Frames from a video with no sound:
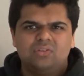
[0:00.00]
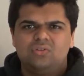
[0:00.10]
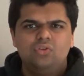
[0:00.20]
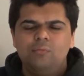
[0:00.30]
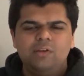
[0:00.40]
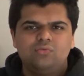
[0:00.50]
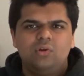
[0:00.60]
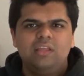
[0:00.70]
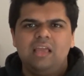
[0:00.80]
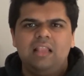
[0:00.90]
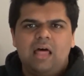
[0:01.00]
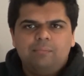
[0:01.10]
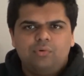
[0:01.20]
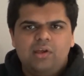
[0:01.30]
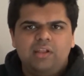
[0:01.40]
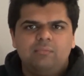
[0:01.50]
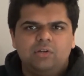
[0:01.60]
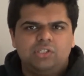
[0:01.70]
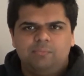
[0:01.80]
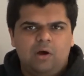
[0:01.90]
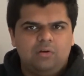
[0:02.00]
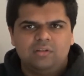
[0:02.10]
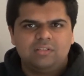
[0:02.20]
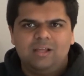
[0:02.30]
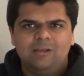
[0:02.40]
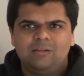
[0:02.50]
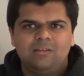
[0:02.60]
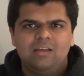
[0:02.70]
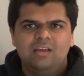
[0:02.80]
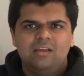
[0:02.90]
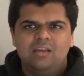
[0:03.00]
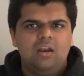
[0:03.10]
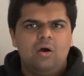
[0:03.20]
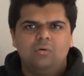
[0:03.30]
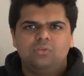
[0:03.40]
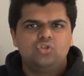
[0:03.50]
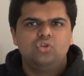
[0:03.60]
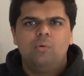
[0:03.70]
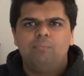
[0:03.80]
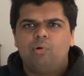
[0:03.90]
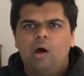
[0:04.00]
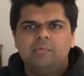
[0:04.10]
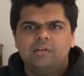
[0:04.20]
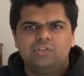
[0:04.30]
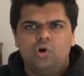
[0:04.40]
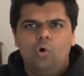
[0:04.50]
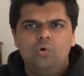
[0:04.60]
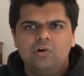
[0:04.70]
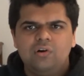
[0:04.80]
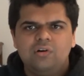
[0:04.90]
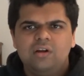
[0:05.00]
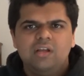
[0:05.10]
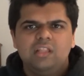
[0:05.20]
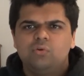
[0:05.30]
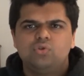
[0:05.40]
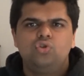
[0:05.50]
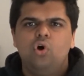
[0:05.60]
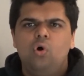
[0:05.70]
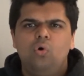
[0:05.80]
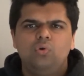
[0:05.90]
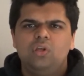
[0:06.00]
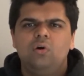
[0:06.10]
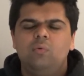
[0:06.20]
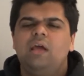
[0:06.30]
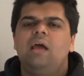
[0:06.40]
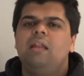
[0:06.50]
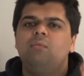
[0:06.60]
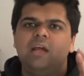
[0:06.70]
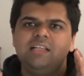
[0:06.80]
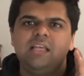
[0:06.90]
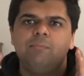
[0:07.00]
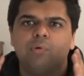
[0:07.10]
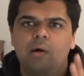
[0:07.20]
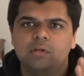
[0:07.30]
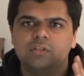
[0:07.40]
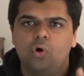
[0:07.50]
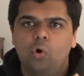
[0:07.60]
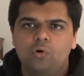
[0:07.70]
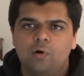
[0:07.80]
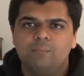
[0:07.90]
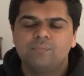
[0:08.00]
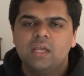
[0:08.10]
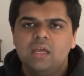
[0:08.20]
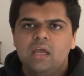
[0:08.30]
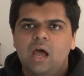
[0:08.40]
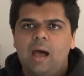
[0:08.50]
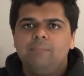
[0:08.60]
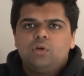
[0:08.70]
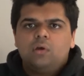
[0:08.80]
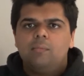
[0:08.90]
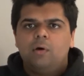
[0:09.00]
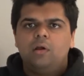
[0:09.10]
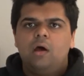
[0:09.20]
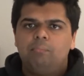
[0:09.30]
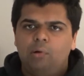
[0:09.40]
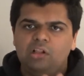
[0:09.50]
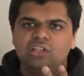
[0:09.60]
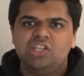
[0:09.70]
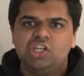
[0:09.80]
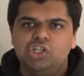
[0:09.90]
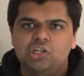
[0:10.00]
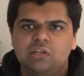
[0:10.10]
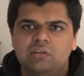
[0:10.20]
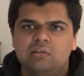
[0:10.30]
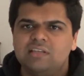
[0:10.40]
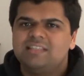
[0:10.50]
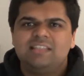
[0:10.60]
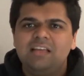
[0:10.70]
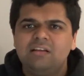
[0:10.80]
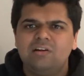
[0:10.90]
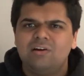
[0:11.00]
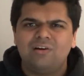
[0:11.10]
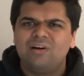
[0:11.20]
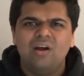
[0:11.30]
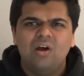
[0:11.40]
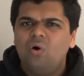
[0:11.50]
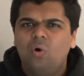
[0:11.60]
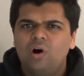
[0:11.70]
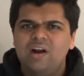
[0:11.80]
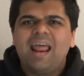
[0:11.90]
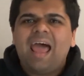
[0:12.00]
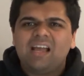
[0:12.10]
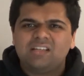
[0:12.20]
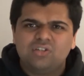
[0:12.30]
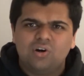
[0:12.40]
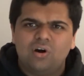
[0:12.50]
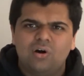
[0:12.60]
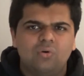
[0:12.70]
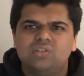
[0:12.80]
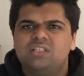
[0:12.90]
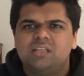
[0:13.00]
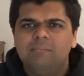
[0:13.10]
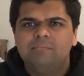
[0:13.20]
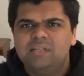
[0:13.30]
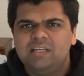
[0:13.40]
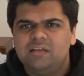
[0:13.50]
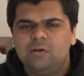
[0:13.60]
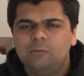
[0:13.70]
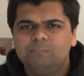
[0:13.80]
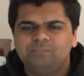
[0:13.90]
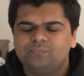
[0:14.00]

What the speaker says: nobody's really elaborating much about it. Like, you know, there's no prominent owner. There was no, you know, when I say prominent owner, I'm talking about a politician, a singer, or an actor, or somebody, you know?